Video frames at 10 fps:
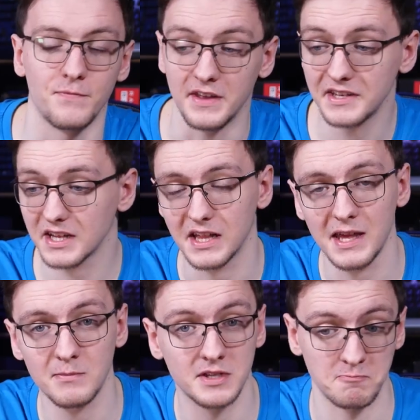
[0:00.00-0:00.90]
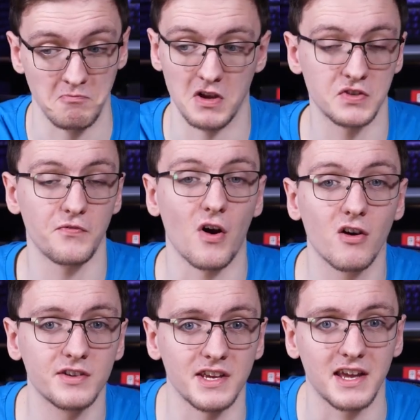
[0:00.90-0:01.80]
These claims, as
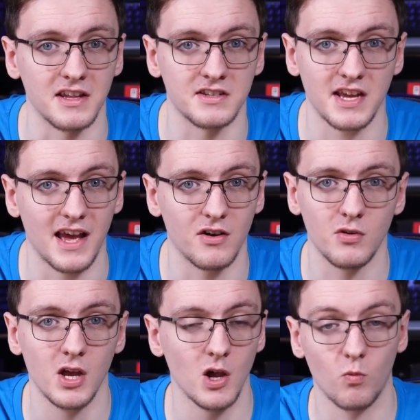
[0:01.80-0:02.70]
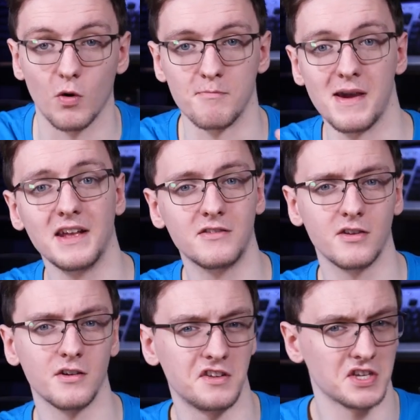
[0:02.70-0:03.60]
far as I can tell, were made
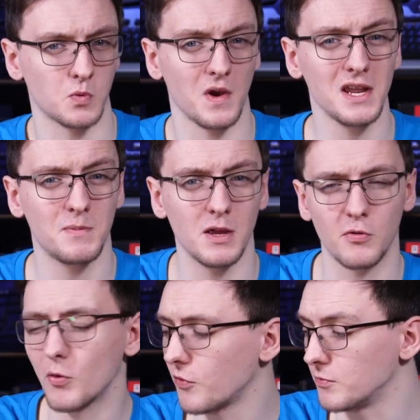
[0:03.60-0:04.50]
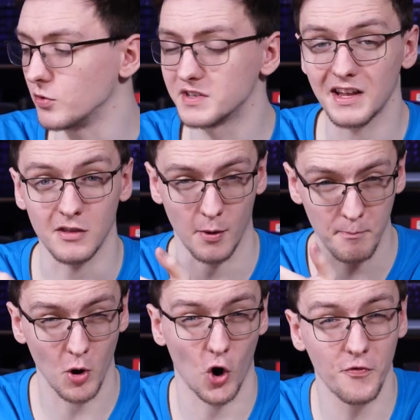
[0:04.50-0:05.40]
to dissuade people from using their
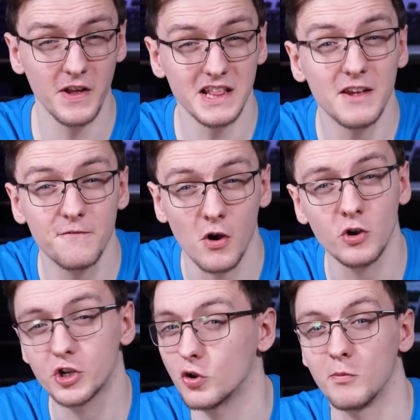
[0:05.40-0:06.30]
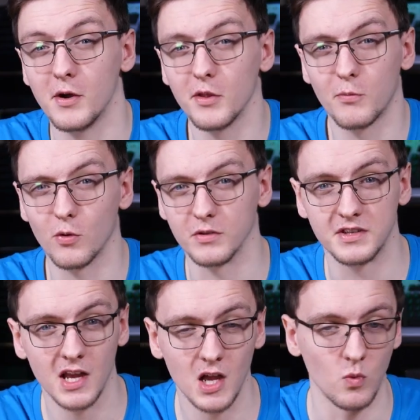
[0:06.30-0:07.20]
perfectly functional
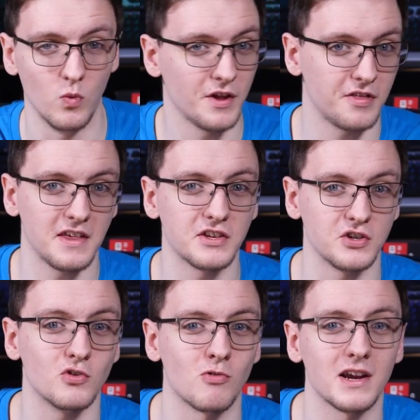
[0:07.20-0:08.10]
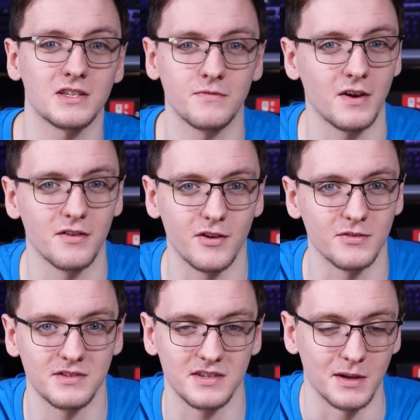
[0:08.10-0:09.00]
motherboards with these new Ryzen
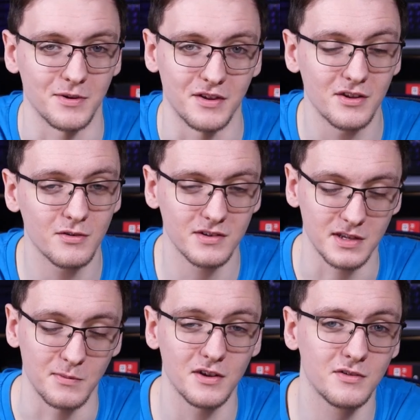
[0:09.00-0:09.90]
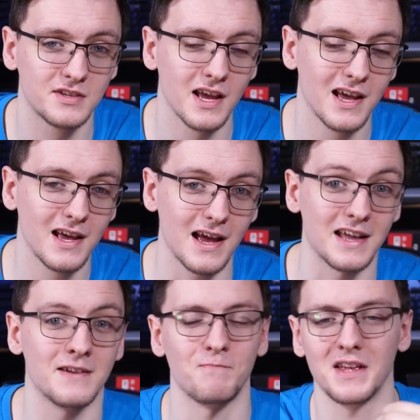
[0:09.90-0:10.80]
5000 CPUs,
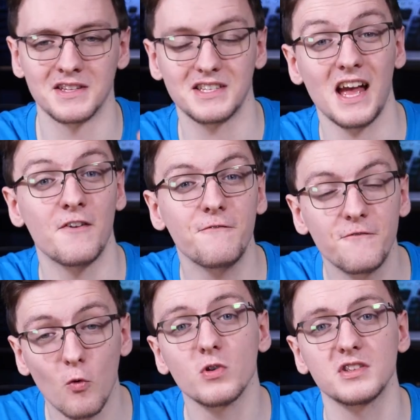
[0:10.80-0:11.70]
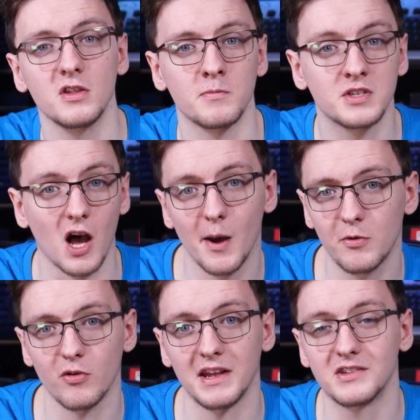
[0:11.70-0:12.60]
and instead force them to
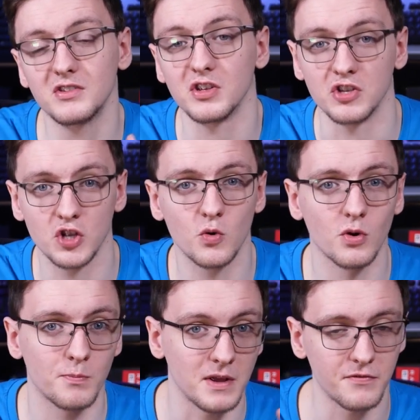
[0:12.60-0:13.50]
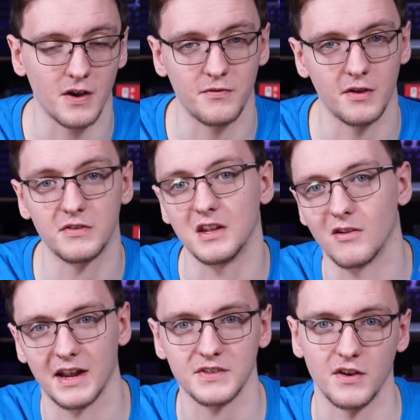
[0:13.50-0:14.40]
upgrade to newer B550 or
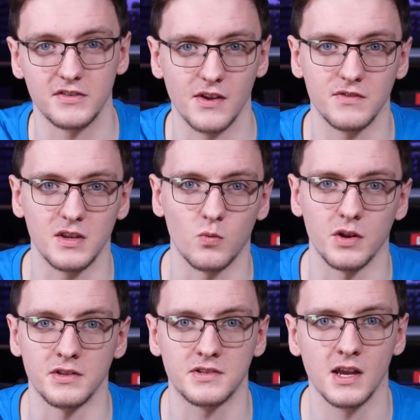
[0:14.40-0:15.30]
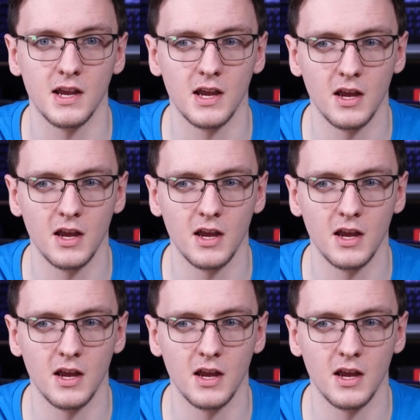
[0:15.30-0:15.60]
X570 ones